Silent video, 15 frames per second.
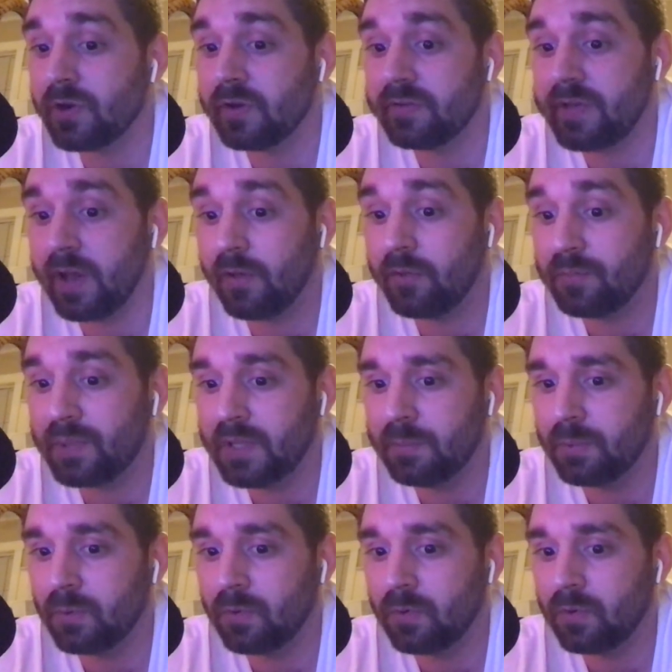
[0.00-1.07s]
tell the
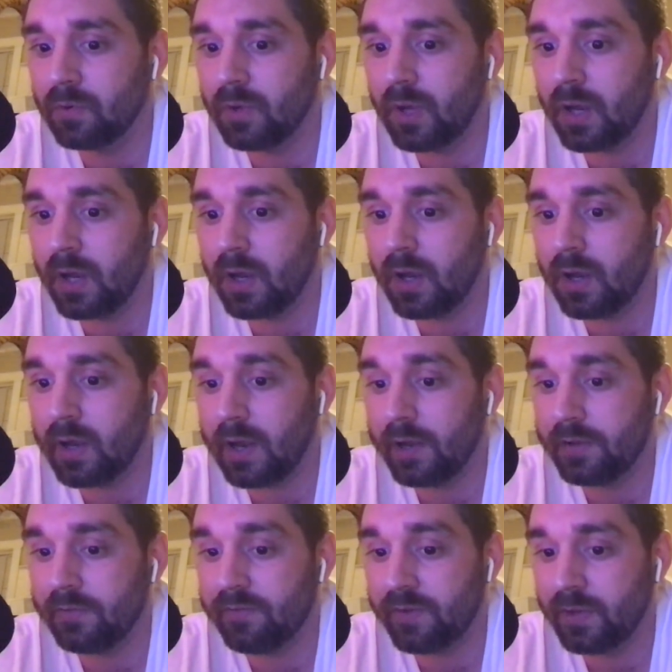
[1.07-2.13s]
people how
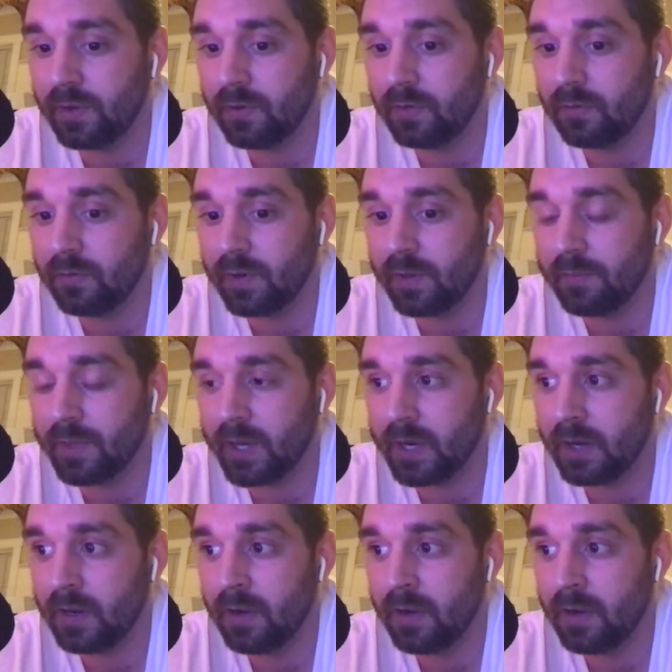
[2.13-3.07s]
you feel when I'm there.